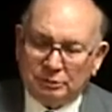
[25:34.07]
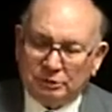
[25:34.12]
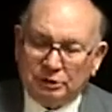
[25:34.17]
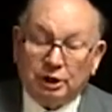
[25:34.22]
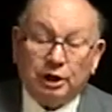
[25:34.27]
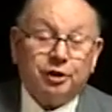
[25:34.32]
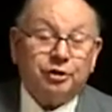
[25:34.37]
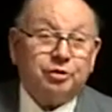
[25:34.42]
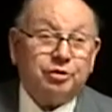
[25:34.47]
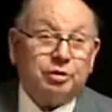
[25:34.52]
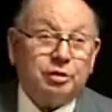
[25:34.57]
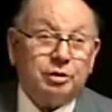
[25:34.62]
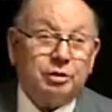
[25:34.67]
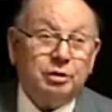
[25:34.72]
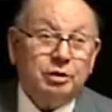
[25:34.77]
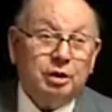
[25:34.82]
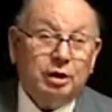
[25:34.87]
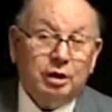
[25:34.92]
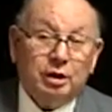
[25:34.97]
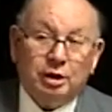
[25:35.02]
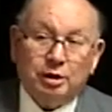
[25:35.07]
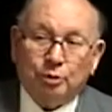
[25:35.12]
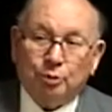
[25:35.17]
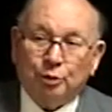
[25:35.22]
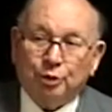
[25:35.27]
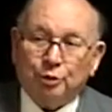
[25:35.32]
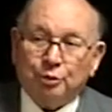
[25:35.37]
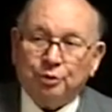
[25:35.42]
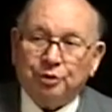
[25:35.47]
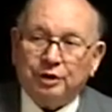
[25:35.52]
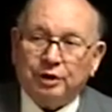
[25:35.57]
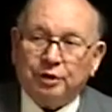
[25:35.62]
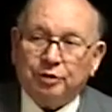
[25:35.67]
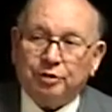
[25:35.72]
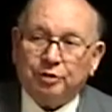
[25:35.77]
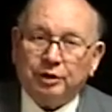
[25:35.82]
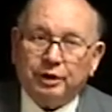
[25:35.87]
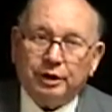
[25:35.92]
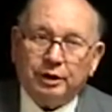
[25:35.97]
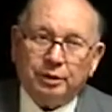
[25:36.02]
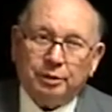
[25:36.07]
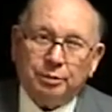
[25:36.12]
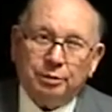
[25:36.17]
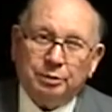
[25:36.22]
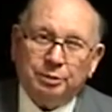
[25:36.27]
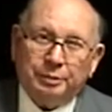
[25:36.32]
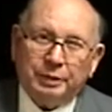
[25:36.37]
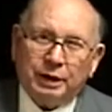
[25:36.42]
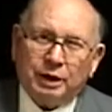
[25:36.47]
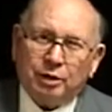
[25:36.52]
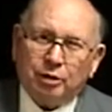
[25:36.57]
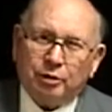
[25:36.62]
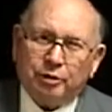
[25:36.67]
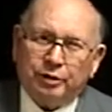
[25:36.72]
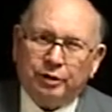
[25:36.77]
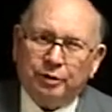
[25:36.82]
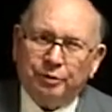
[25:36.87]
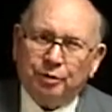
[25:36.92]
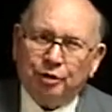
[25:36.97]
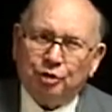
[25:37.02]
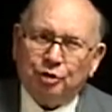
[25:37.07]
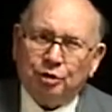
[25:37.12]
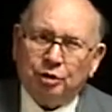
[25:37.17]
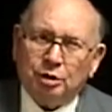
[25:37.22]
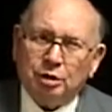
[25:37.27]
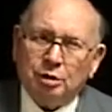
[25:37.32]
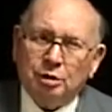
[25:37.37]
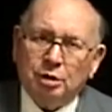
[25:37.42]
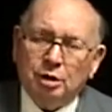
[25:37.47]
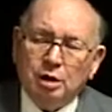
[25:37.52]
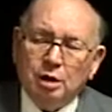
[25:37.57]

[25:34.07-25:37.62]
Custer, which was outside of Battle Creek, Michigan.